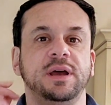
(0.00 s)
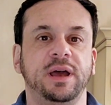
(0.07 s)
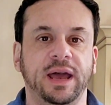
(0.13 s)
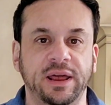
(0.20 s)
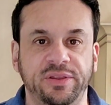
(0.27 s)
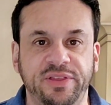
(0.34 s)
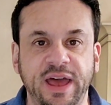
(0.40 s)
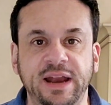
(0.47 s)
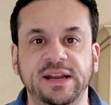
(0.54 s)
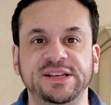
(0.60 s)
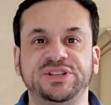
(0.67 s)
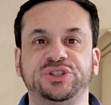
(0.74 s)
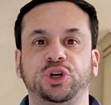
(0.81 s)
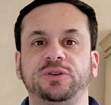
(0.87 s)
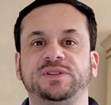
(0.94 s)
And then he
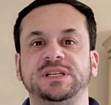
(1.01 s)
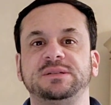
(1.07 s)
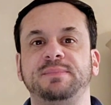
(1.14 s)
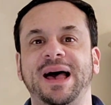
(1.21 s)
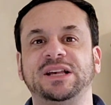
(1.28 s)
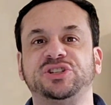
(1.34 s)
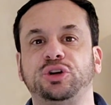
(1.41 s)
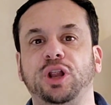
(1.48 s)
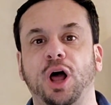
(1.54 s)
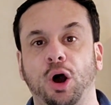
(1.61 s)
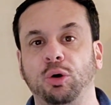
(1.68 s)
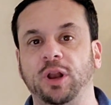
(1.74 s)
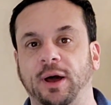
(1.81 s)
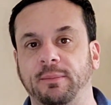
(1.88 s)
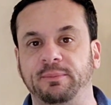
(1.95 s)
serves his master
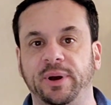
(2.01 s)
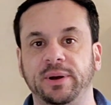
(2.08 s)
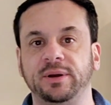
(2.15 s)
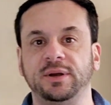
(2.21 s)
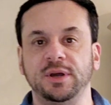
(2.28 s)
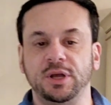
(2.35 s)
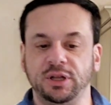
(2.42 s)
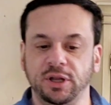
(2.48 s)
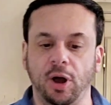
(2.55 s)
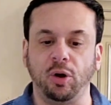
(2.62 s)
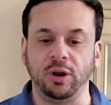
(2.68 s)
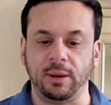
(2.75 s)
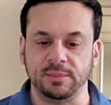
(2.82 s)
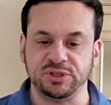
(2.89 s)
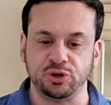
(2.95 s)
la'olam.
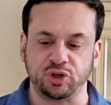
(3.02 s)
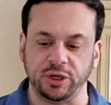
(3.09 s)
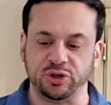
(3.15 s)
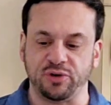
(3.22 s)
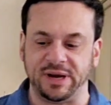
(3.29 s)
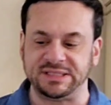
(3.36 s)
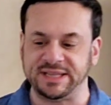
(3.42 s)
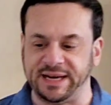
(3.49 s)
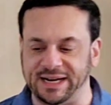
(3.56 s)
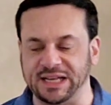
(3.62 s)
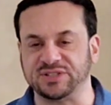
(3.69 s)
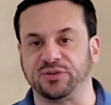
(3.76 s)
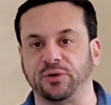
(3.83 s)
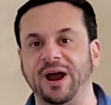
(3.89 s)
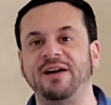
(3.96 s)
La'olam is usually translated
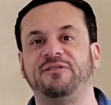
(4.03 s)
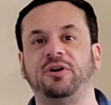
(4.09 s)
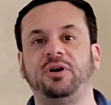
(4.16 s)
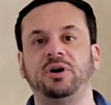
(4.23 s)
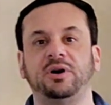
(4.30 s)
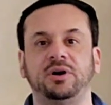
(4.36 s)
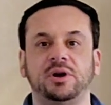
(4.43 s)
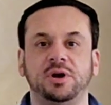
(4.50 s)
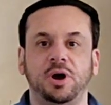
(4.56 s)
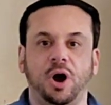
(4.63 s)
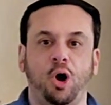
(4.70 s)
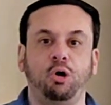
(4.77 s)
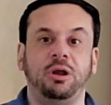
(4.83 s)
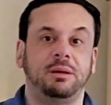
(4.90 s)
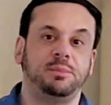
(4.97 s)
as forever.
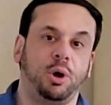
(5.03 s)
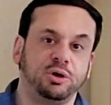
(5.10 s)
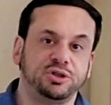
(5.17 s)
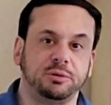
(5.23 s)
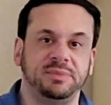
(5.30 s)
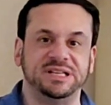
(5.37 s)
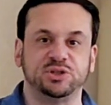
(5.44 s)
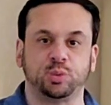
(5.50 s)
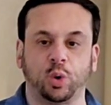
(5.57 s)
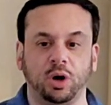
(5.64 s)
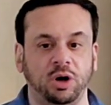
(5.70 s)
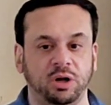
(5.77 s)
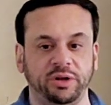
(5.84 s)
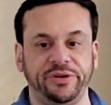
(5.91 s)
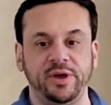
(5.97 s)
Olam also means
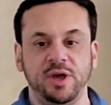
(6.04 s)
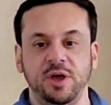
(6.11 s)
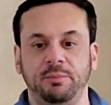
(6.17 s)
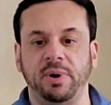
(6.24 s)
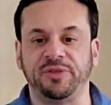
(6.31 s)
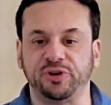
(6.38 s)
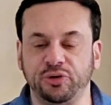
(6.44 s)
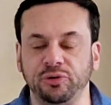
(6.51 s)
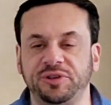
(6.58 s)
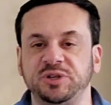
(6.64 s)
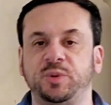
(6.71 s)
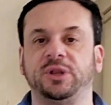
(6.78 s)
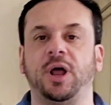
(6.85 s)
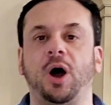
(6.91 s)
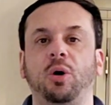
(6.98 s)
world, but the truth is
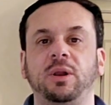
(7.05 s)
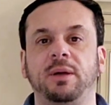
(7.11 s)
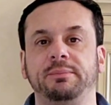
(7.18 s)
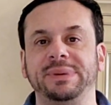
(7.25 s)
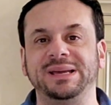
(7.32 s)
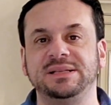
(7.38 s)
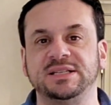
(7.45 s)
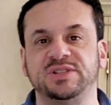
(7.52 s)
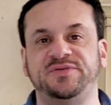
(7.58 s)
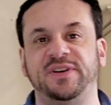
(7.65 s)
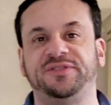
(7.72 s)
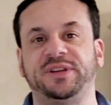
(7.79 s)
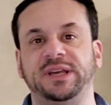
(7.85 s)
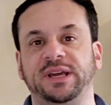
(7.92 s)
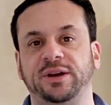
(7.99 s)
what la'olam means is
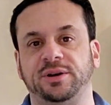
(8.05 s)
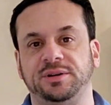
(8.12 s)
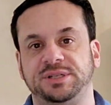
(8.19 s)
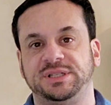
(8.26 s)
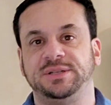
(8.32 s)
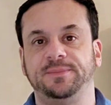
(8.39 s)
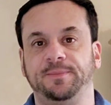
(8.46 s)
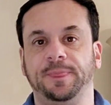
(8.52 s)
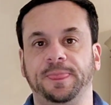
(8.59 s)
50 years.